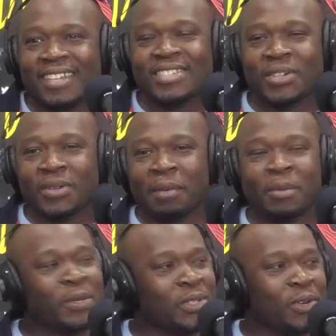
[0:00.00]
So I'm
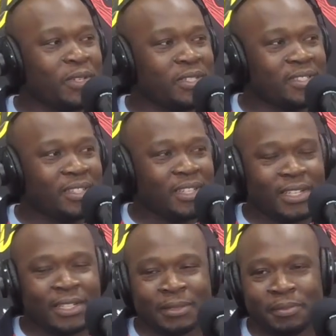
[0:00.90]
a reservist
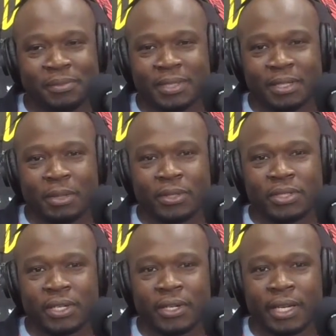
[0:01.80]
in the
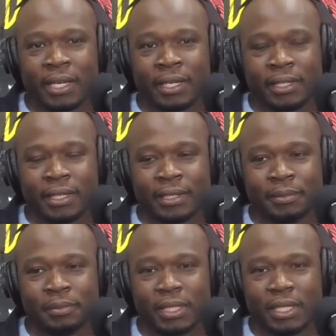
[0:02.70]
military,
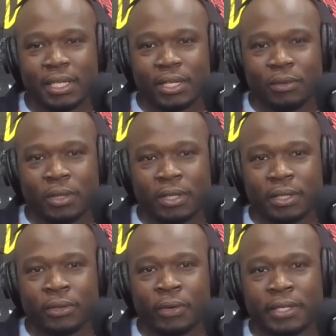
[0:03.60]
and one of the
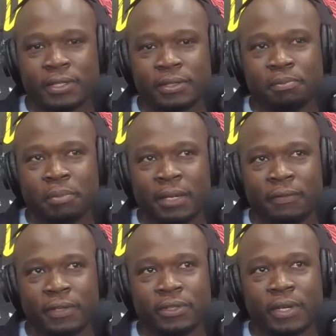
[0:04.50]
greatest
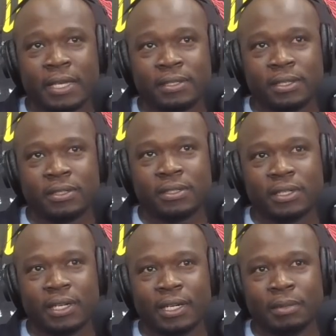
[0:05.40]
benefits or assets
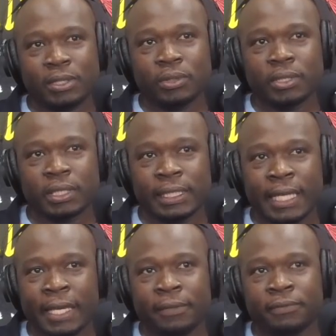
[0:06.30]
that you can
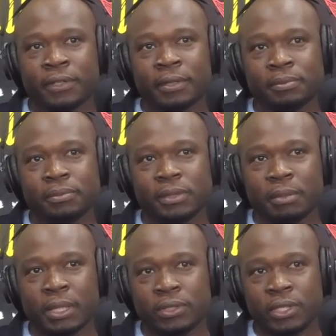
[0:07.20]
gain from the
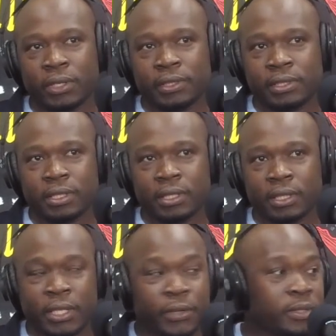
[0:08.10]
military is the
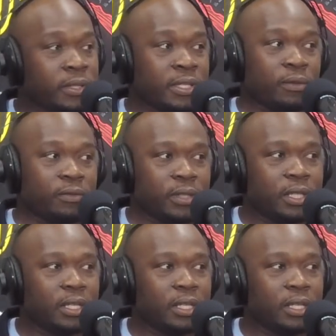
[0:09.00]
clearance itself.